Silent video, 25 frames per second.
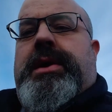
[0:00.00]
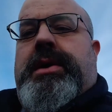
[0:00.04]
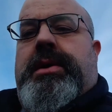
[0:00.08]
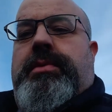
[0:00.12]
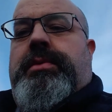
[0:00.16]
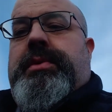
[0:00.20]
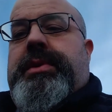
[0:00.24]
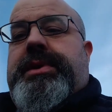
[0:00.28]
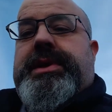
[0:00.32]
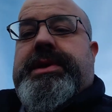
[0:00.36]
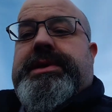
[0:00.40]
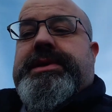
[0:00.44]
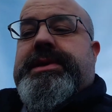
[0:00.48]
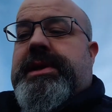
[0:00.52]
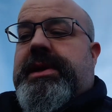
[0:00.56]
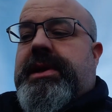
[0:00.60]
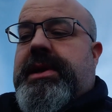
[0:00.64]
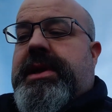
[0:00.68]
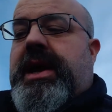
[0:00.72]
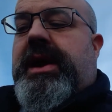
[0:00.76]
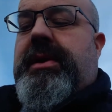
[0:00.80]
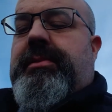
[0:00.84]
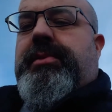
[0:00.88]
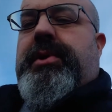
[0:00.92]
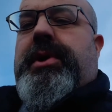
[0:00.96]
with this little
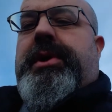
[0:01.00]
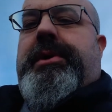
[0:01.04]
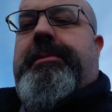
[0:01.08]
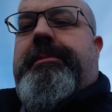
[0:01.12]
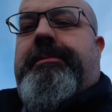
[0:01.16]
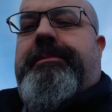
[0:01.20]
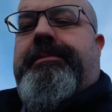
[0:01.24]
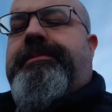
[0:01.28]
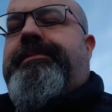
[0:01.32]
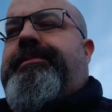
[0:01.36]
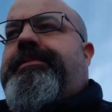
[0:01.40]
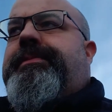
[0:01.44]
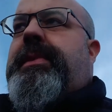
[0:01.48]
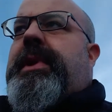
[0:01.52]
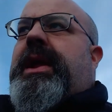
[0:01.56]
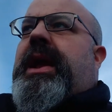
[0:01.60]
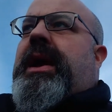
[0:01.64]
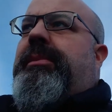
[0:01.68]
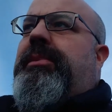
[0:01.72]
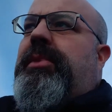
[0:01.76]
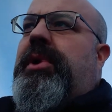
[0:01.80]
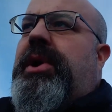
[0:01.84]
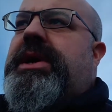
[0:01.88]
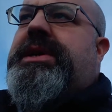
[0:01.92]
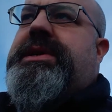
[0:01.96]
camera.
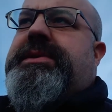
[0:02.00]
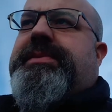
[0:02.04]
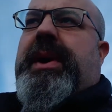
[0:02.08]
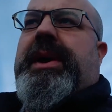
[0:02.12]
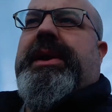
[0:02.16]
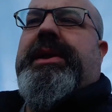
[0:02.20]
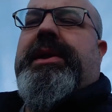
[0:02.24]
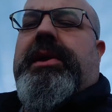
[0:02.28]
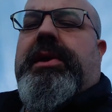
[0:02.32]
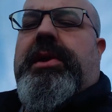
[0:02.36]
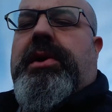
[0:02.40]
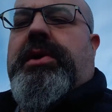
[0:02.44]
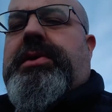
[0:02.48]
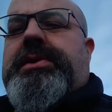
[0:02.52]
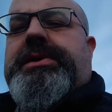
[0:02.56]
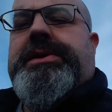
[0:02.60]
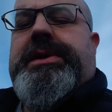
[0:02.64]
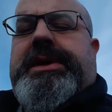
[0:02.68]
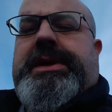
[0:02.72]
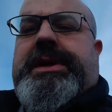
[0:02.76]
I'm not expecting a lot.